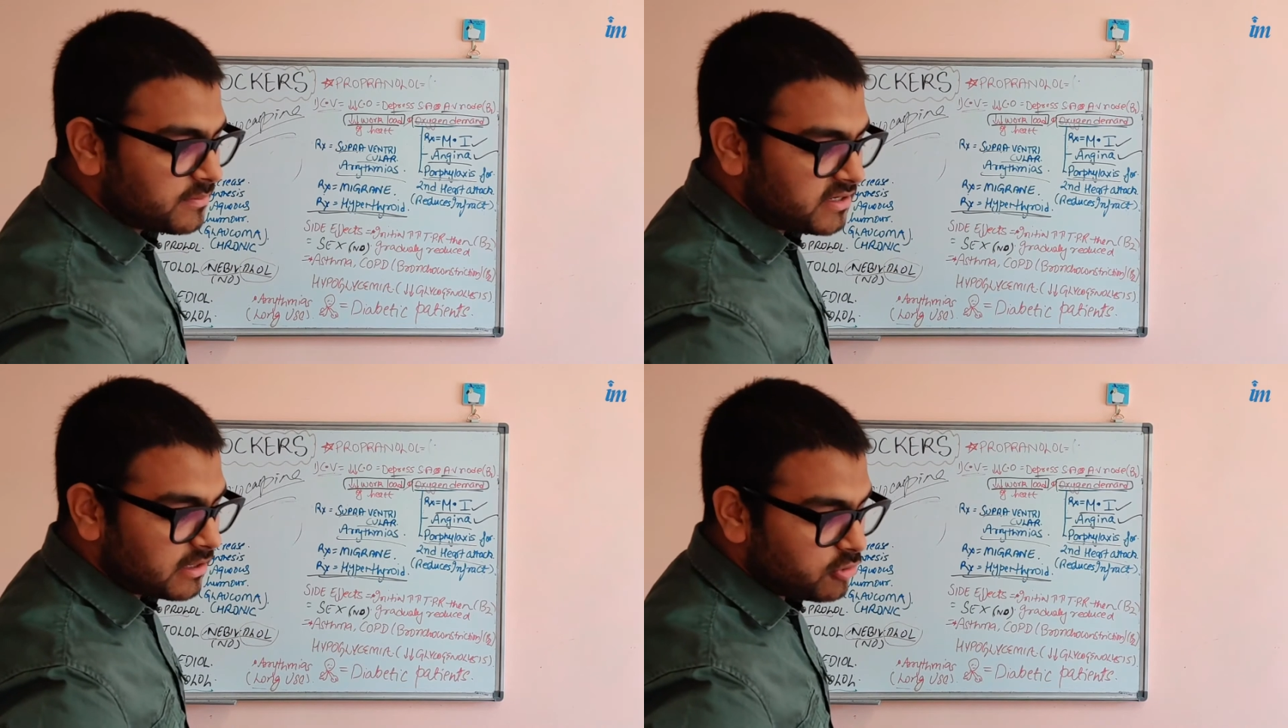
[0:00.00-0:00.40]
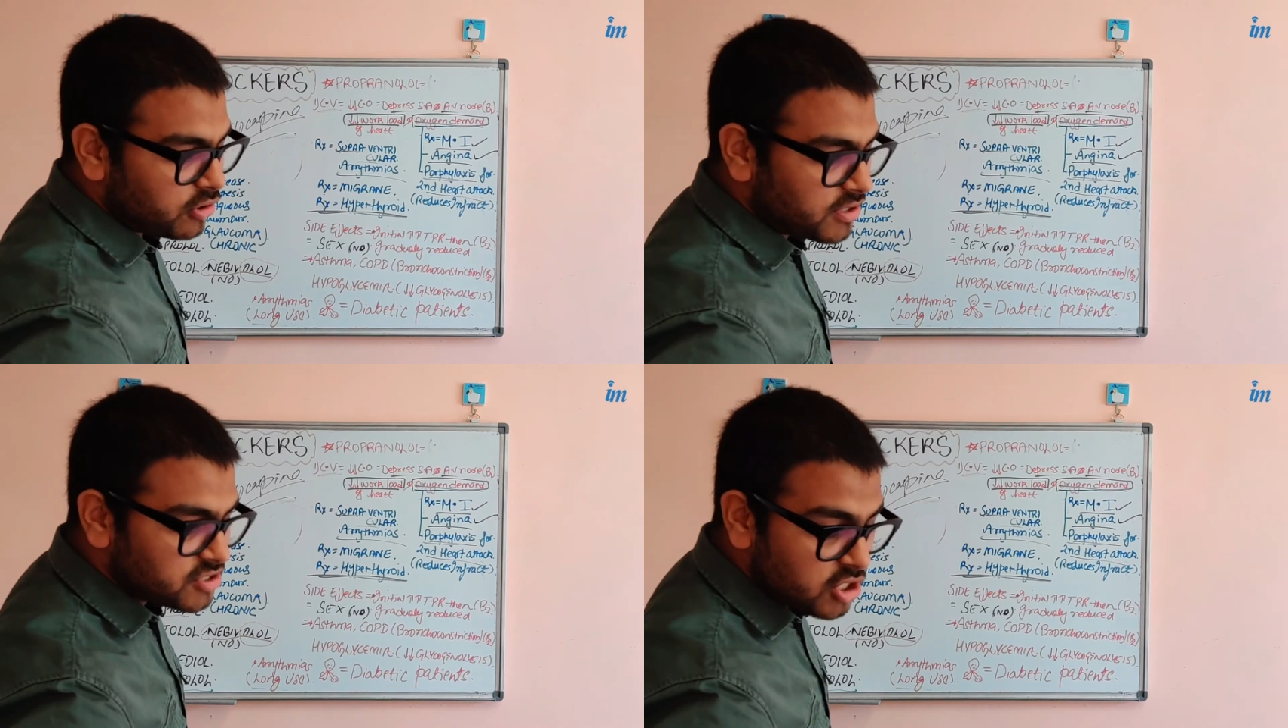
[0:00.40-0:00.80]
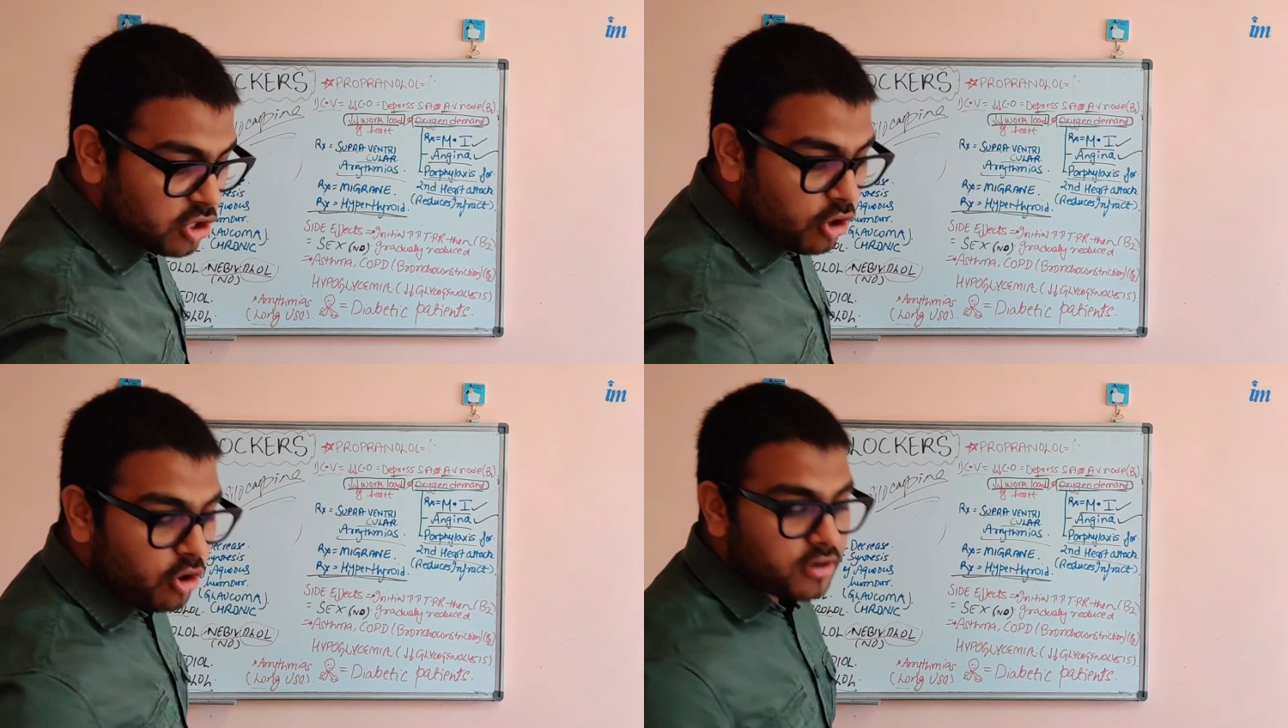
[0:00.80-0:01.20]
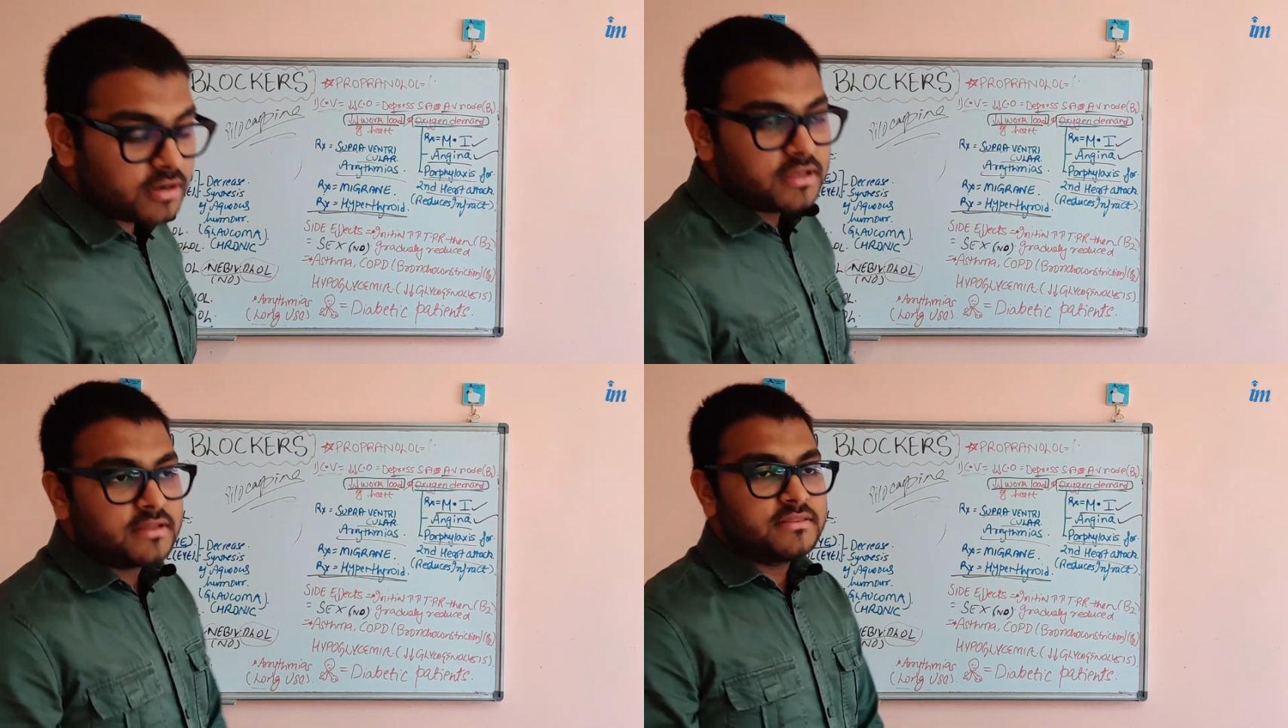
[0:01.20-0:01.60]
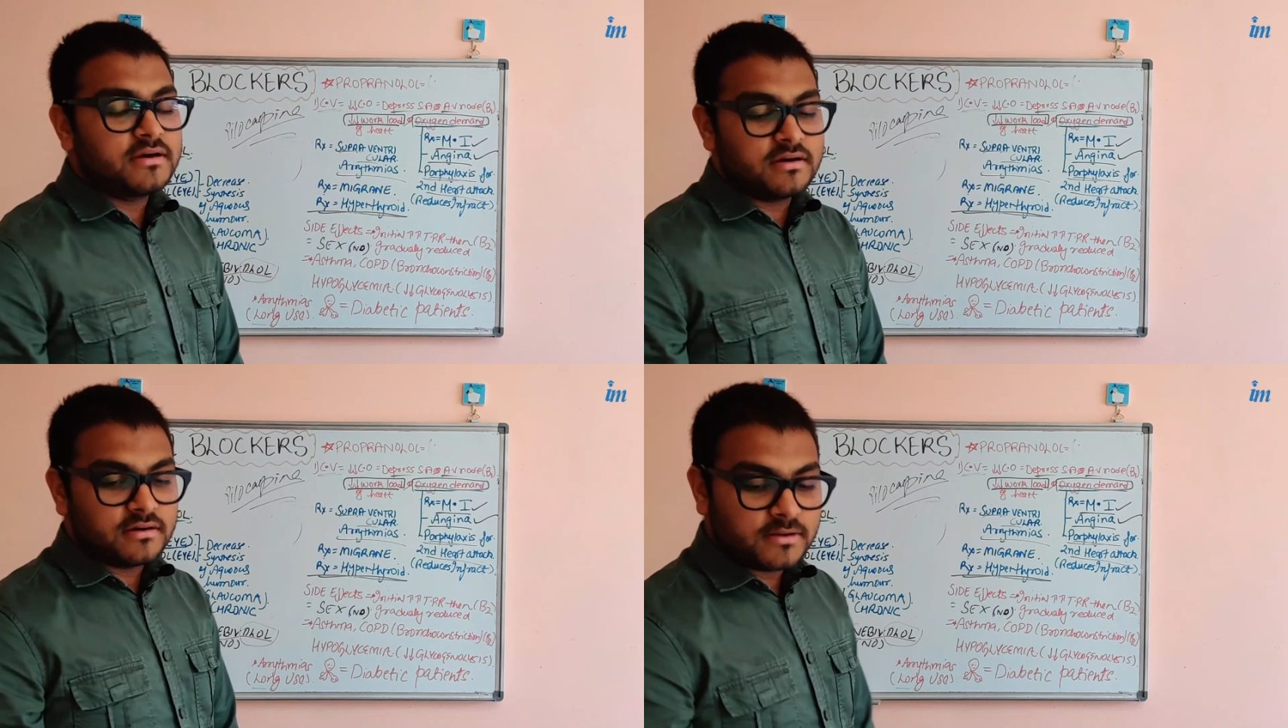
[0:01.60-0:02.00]
the beta blockers, or
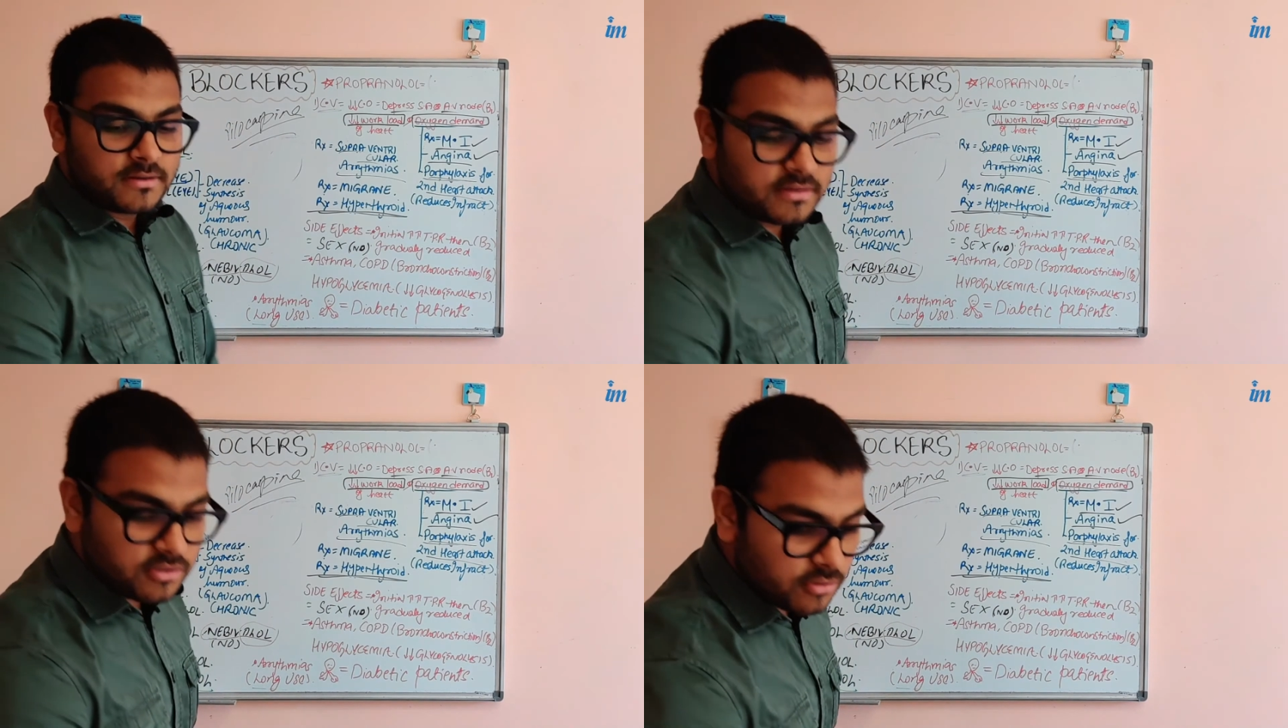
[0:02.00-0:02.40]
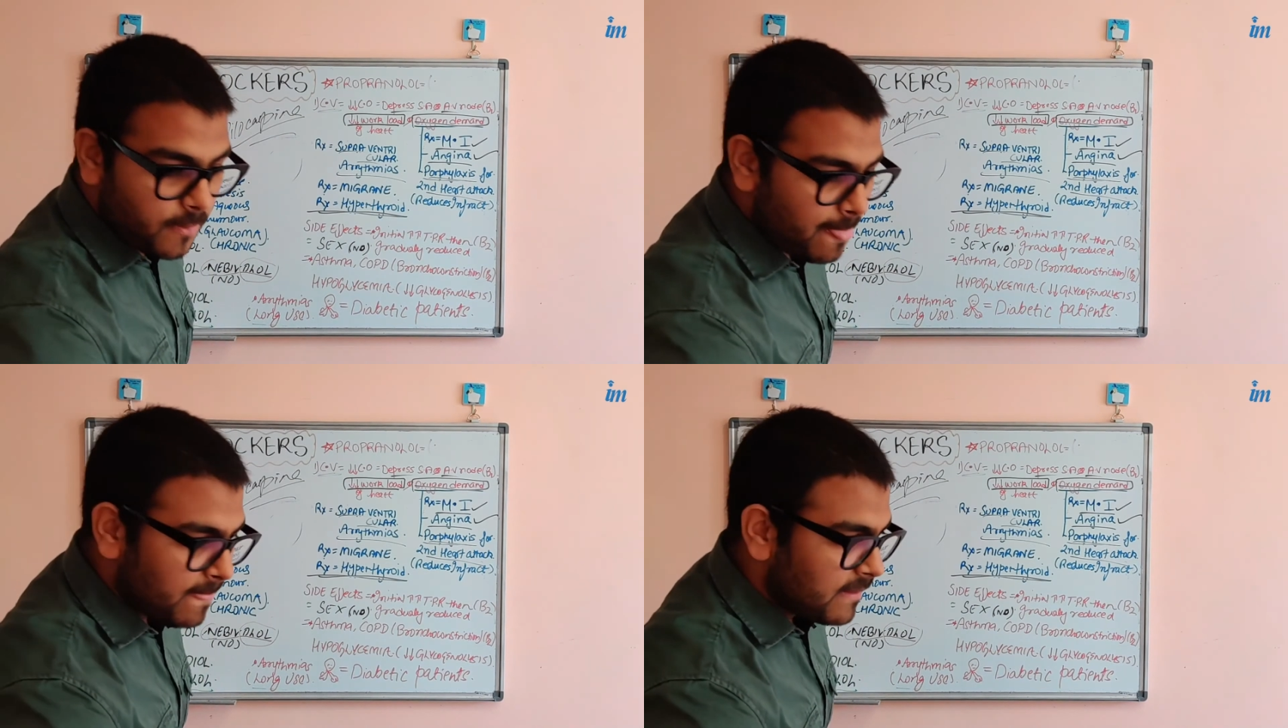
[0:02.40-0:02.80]
the